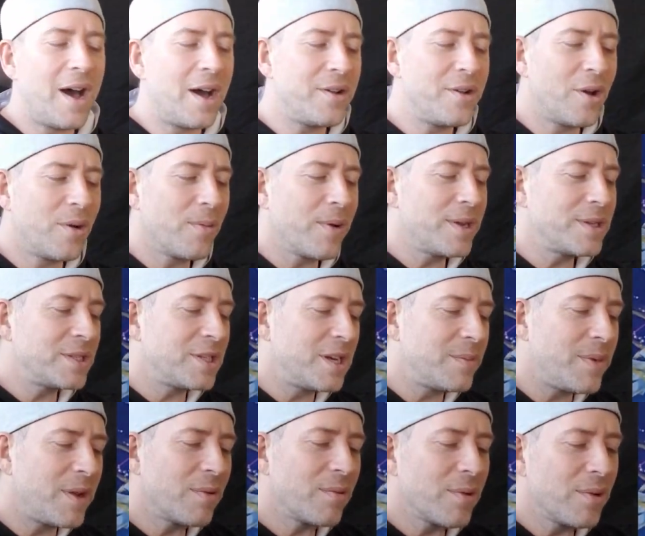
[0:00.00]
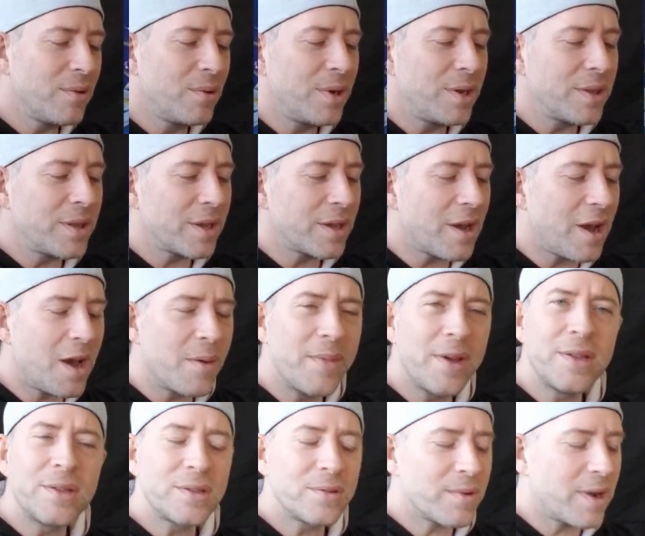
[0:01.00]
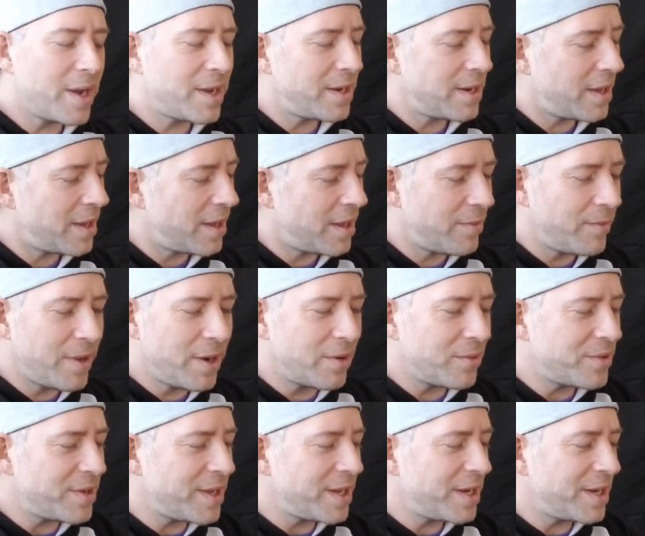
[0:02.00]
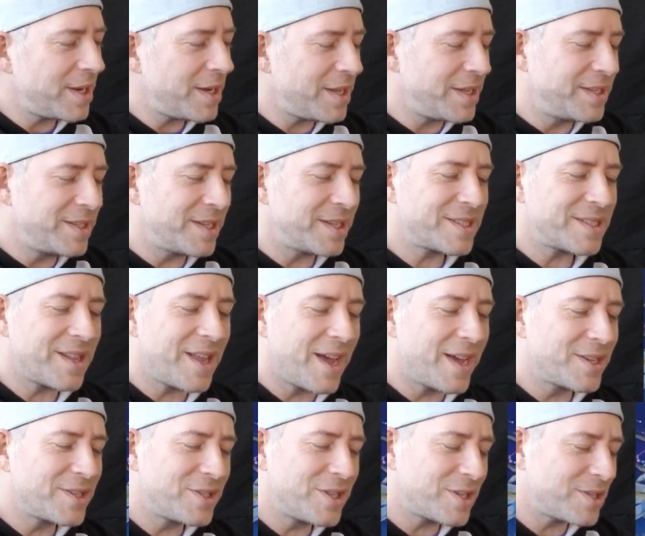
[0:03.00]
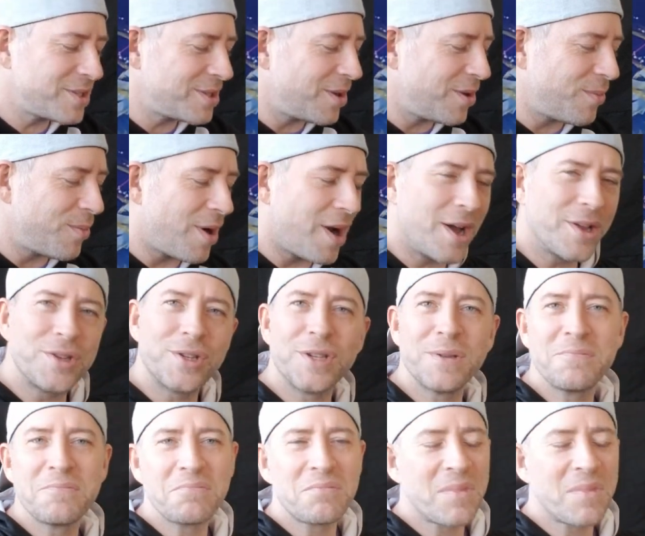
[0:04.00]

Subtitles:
No reason to be rude in the comments, right? We don't need any dislikes. Just don't watch.